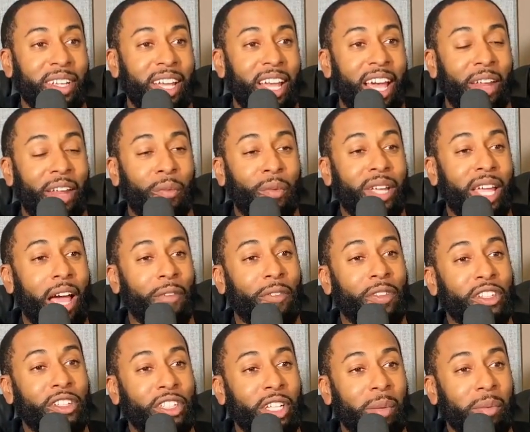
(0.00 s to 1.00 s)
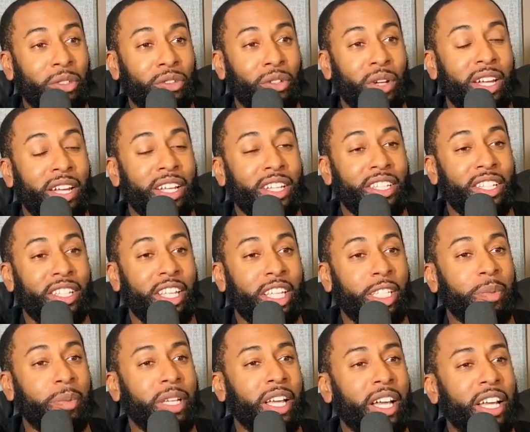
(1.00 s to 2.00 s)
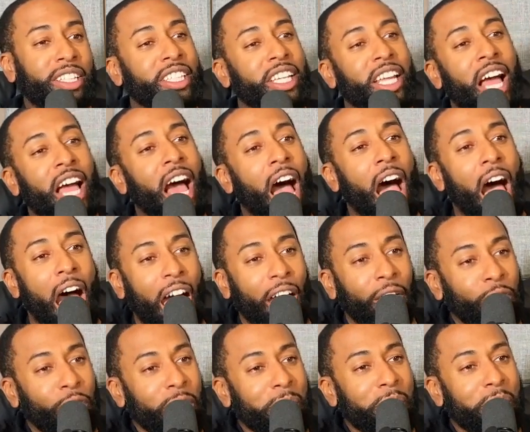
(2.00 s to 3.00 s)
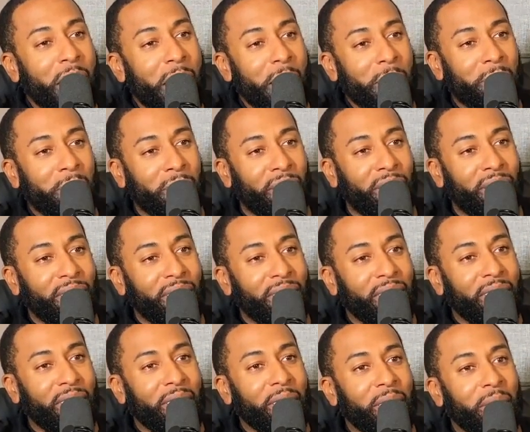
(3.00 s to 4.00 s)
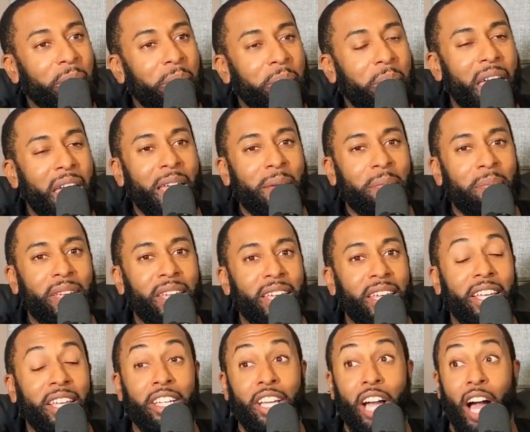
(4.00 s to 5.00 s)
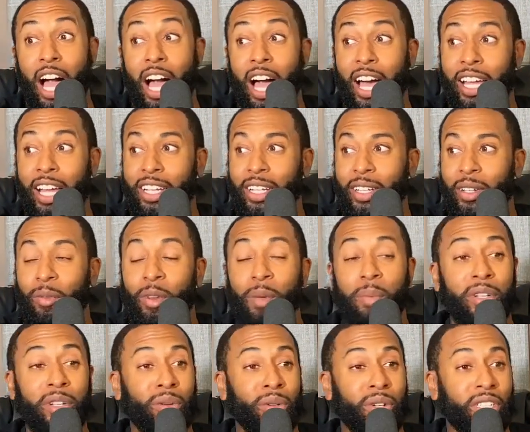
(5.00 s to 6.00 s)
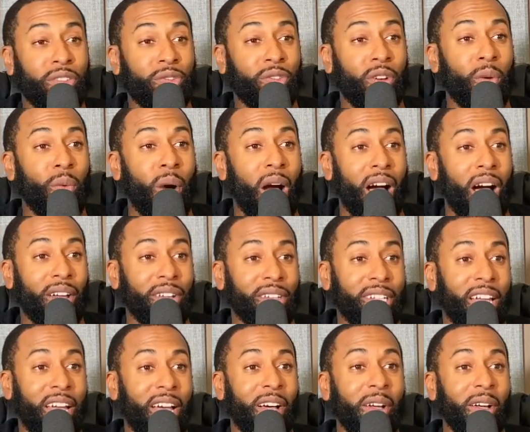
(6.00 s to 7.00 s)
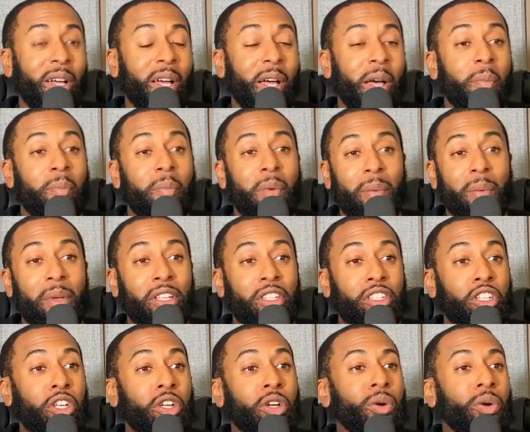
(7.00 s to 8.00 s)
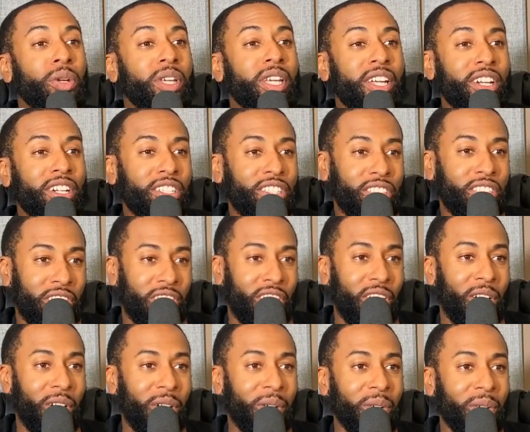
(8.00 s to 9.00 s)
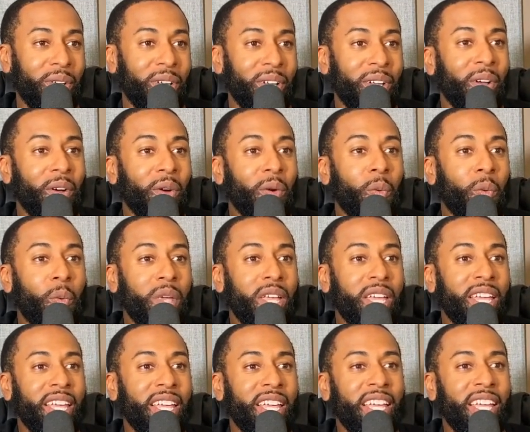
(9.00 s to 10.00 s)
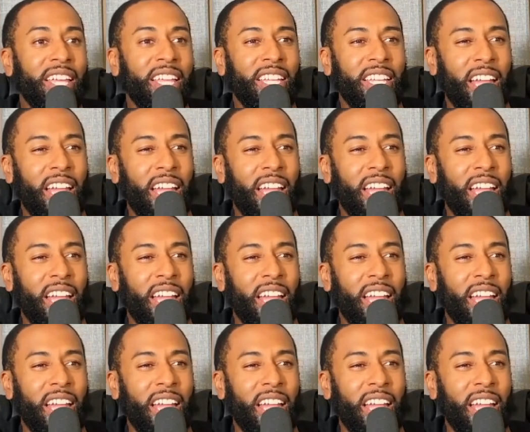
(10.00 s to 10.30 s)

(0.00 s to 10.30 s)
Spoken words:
And we have to jump straight into this because I remember we've been doing this for a while now. Maybe 2 years ago, we